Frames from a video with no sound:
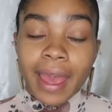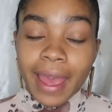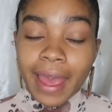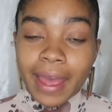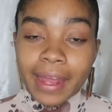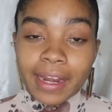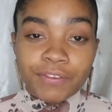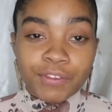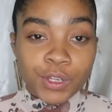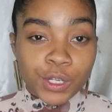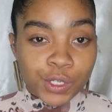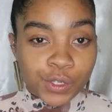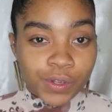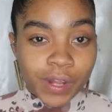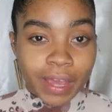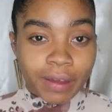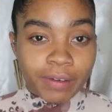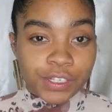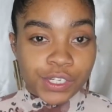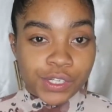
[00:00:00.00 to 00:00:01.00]
And if you do
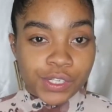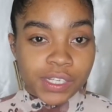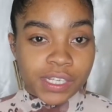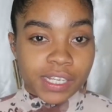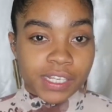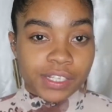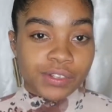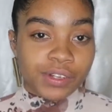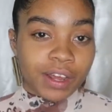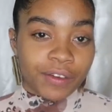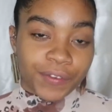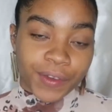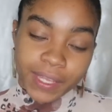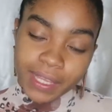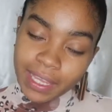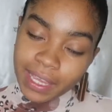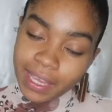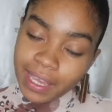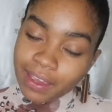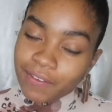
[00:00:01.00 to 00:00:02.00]
like what you see, do not forget
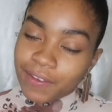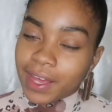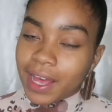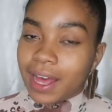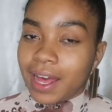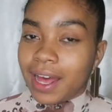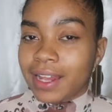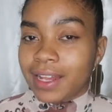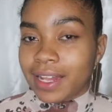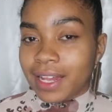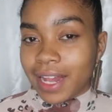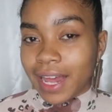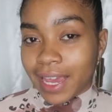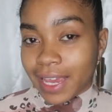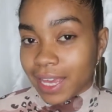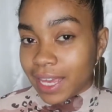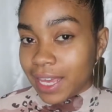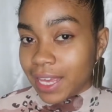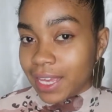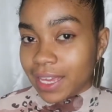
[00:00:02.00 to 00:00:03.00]
to give it a
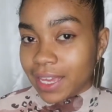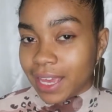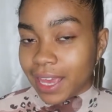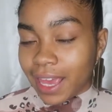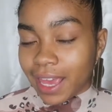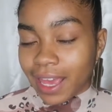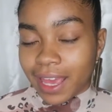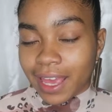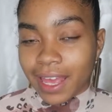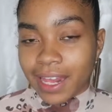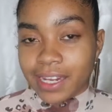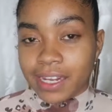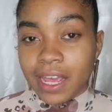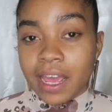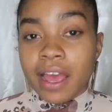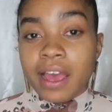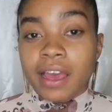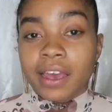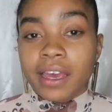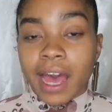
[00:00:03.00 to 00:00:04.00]
like and
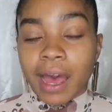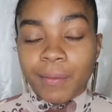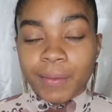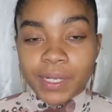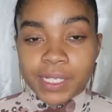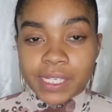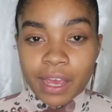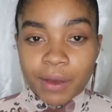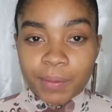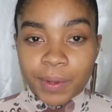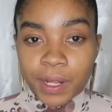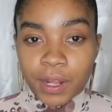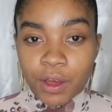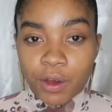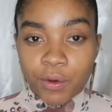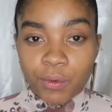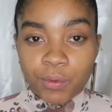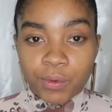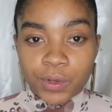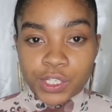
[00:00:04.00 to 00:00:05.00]
comment down
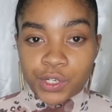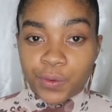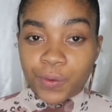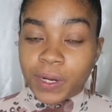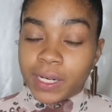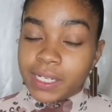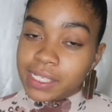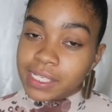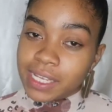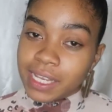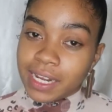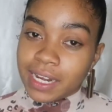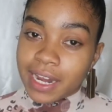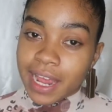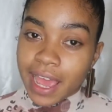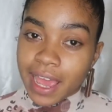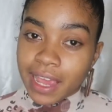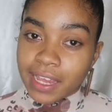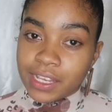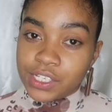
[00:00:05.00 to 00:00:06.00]
below what you want to see
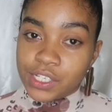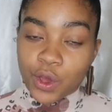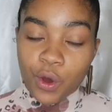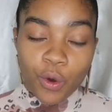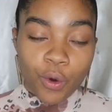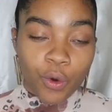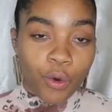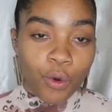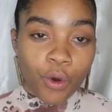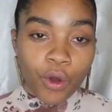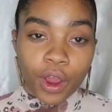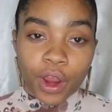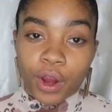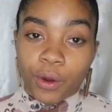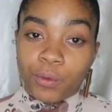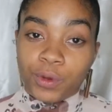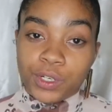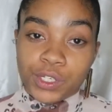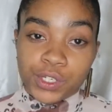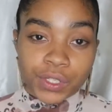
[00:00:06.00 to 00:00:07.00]
next
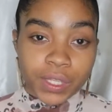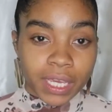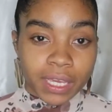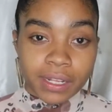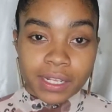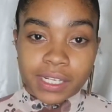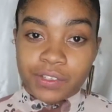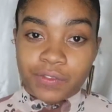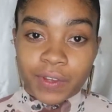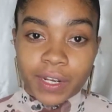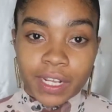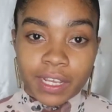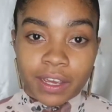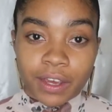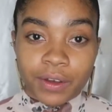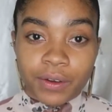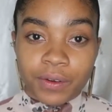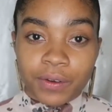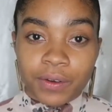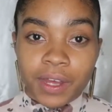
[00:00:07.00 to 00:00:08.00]
or what you think of this
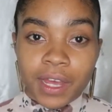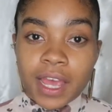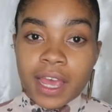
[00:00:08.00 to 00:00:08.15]
video.